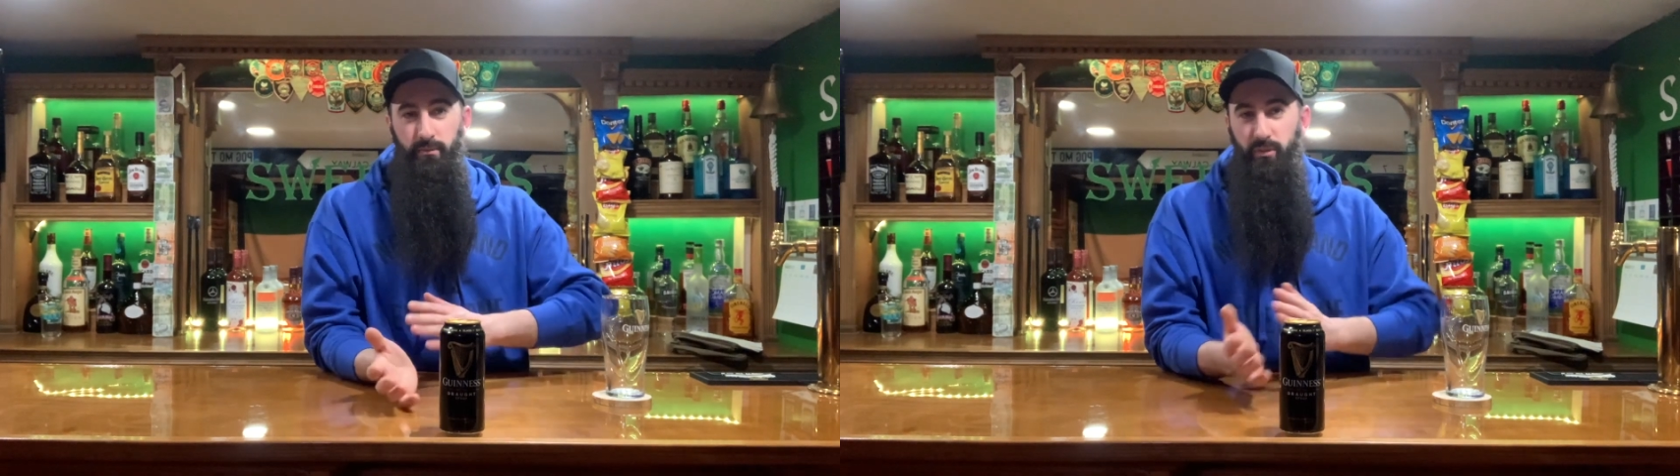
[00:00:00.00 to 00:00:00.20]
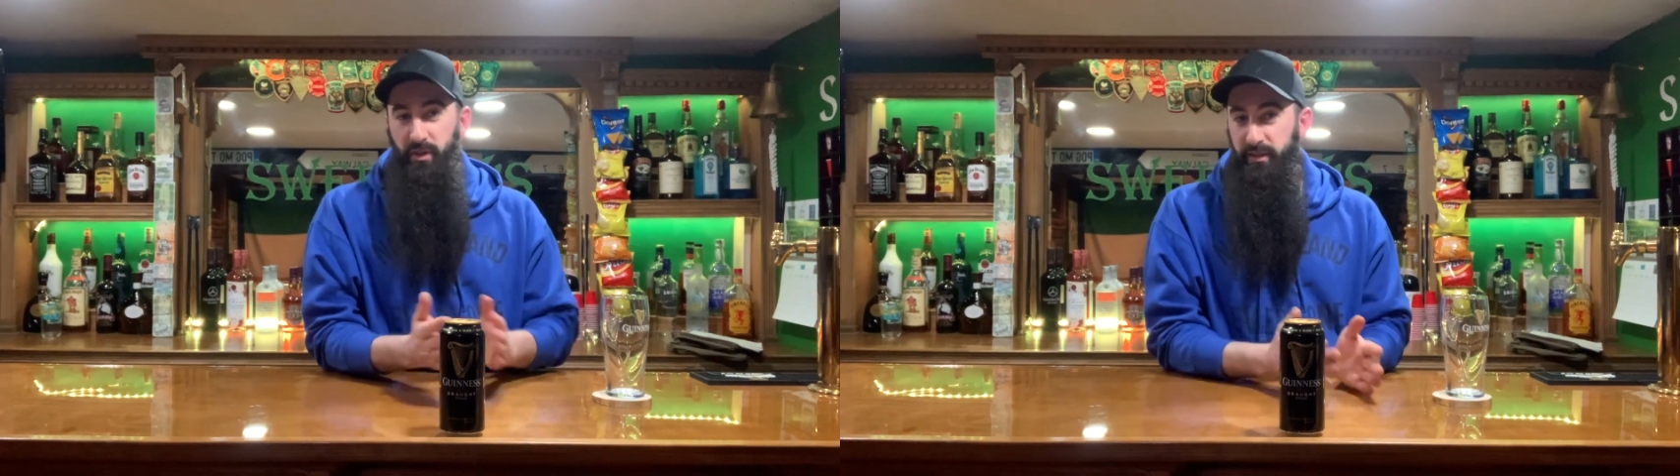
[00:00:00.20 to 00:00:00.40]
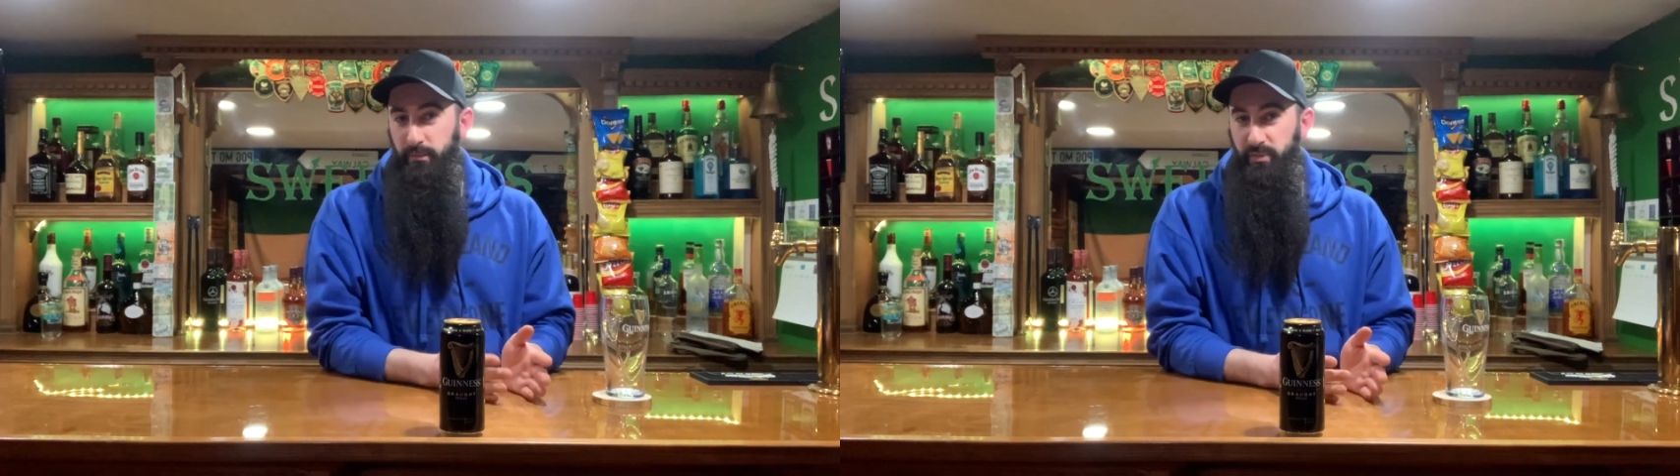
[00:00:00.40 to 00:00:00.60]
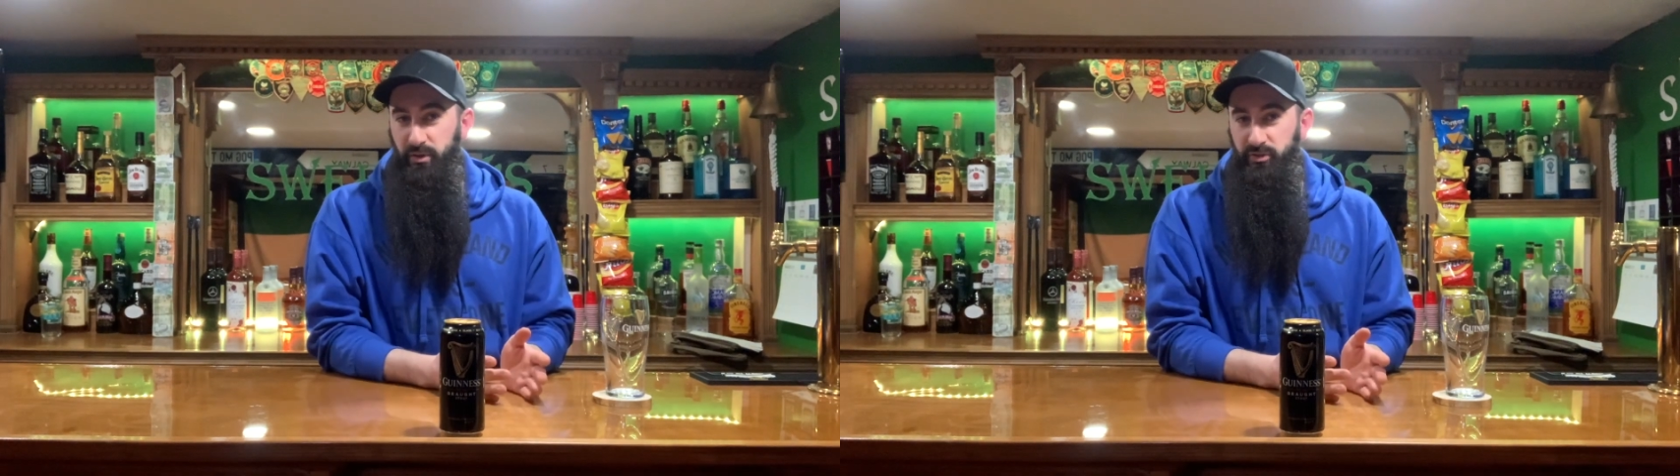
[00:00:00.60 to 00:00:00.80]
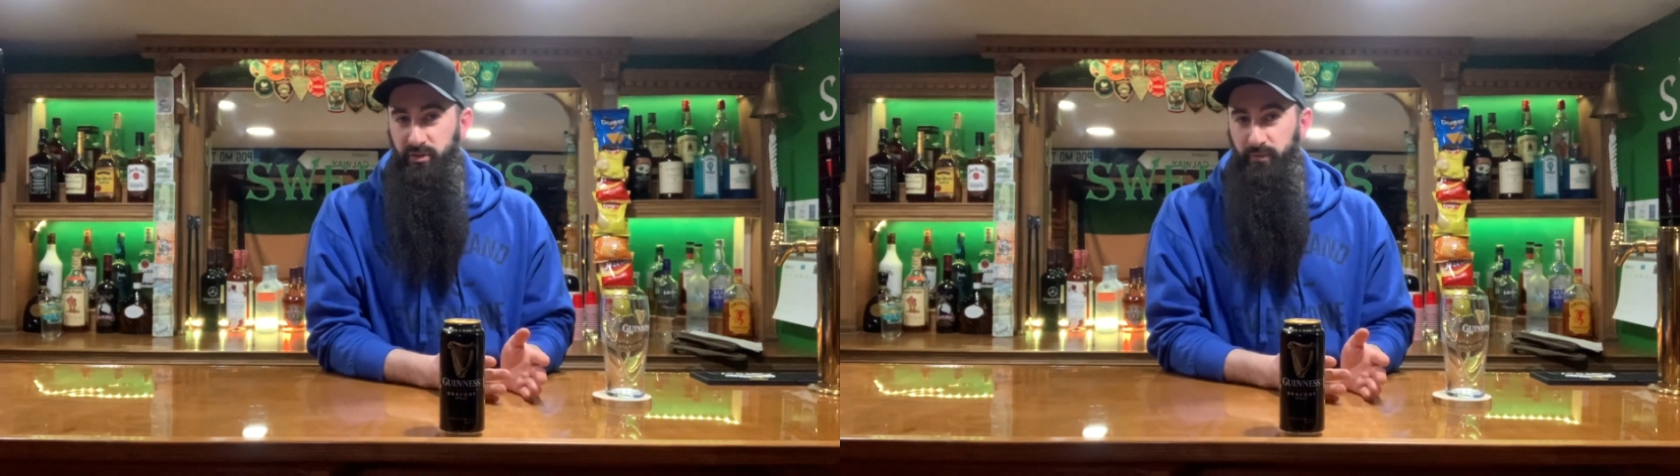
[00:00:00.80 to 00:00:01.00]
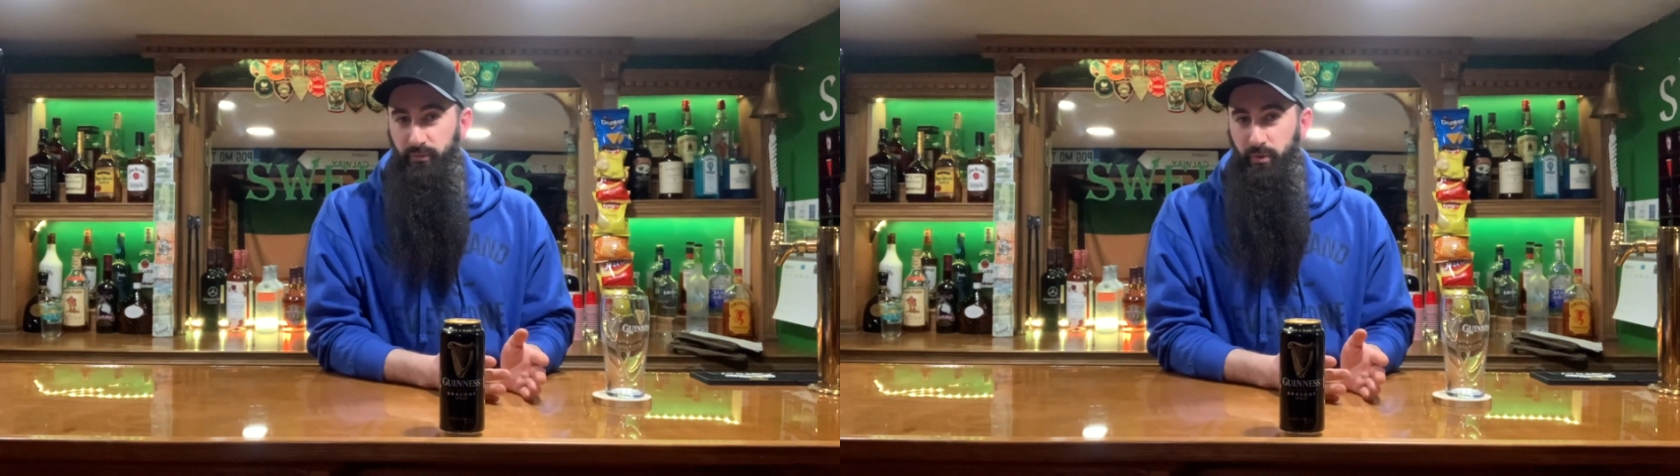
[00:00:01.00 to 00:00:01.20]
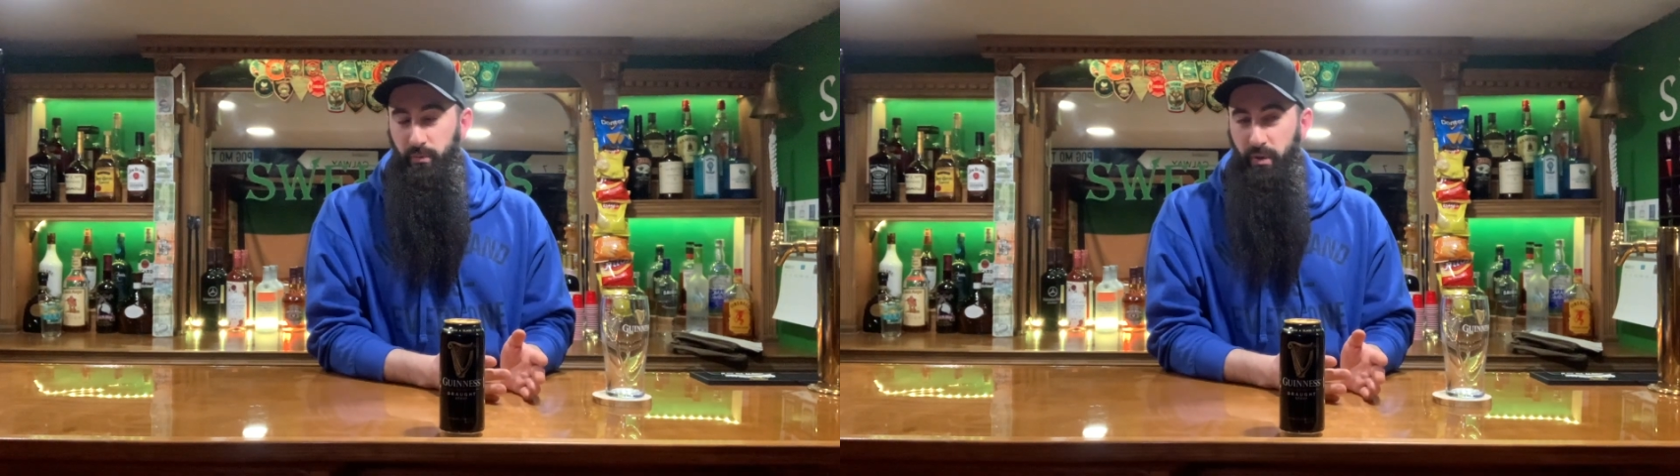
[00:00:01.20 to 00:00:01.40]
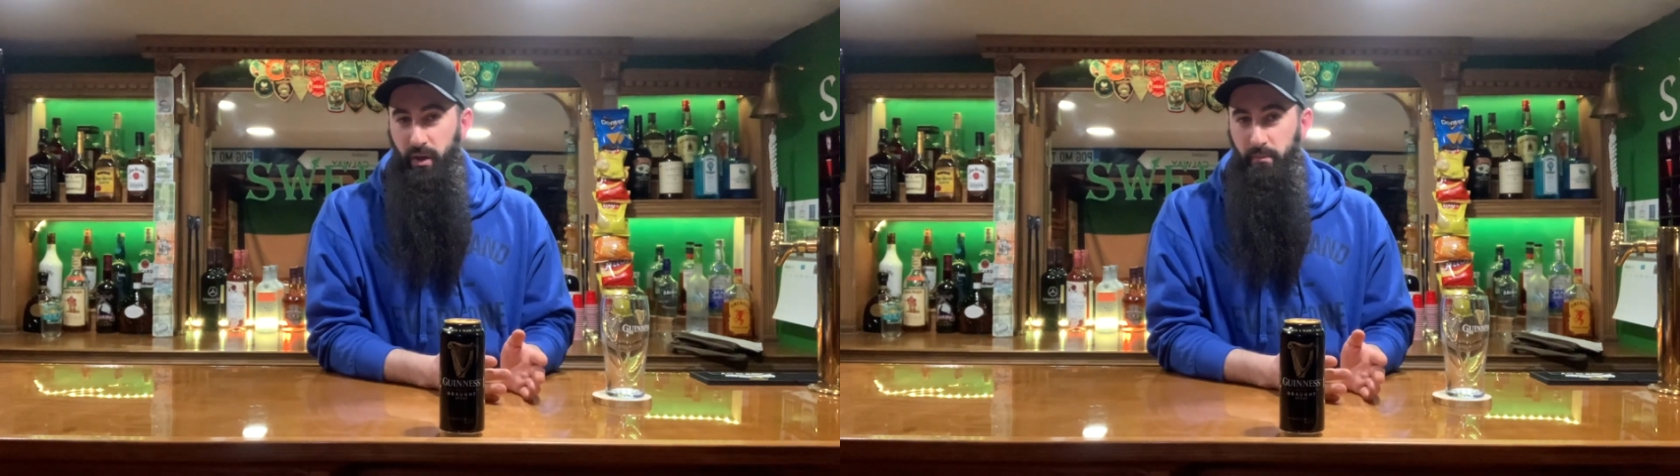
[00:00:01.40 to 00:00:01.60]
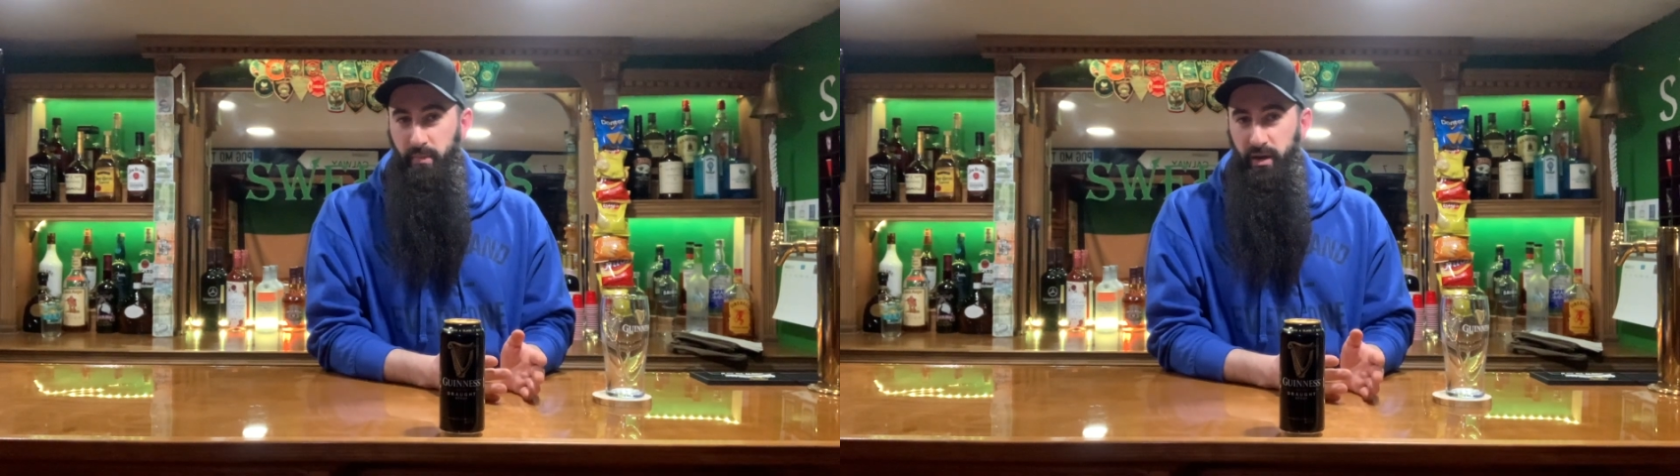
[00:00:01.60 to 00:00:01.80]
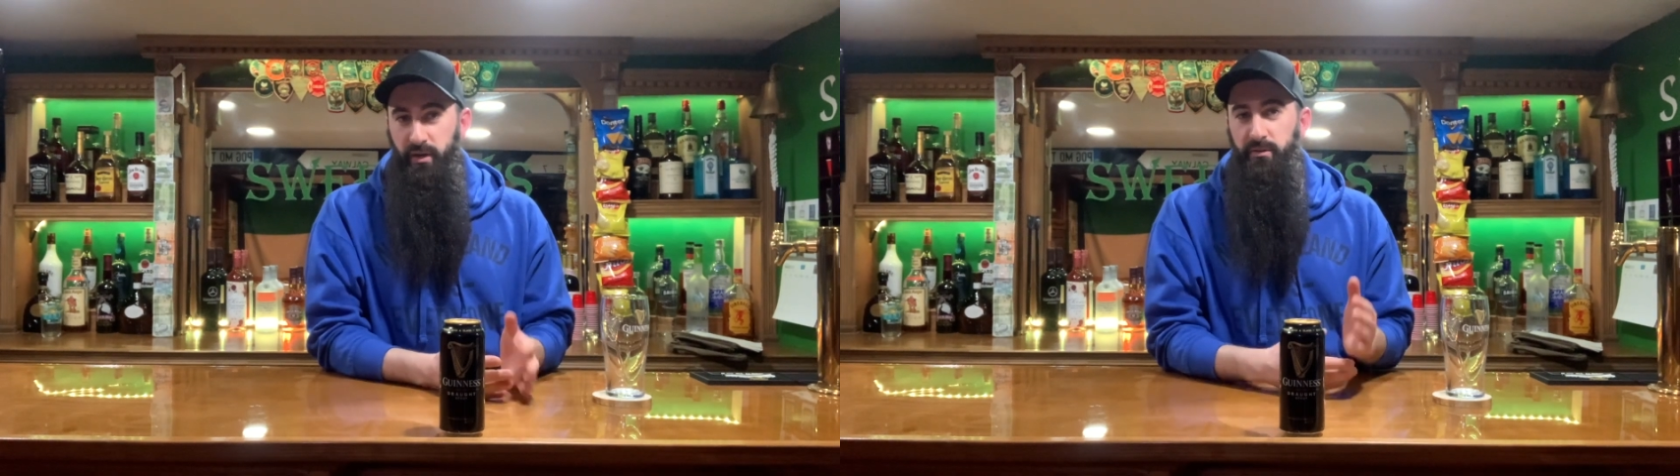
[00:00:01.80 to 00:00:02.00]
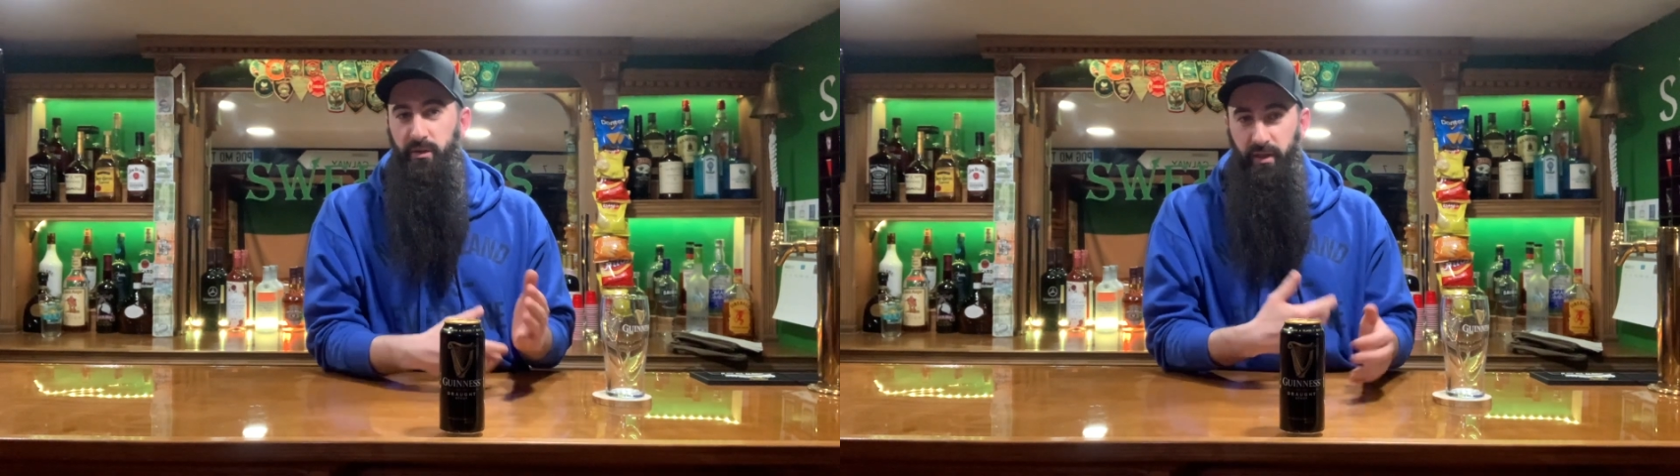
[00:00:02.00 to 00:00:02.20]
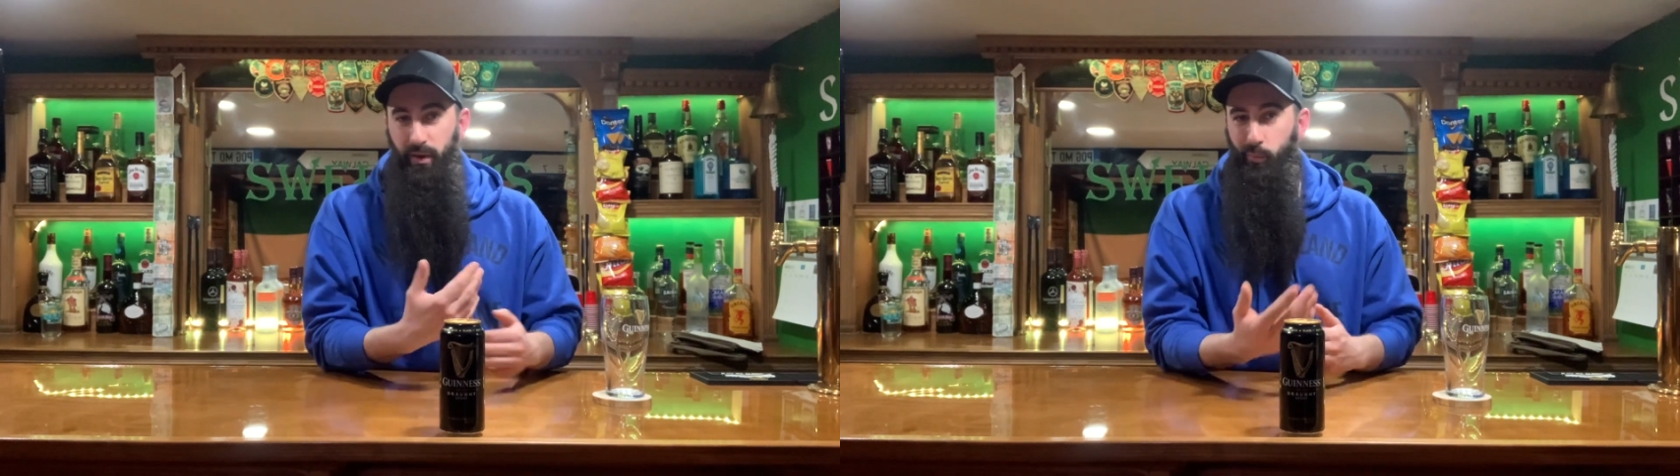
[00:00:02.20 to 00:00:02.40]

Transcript: You let the beer sit for about a minute to let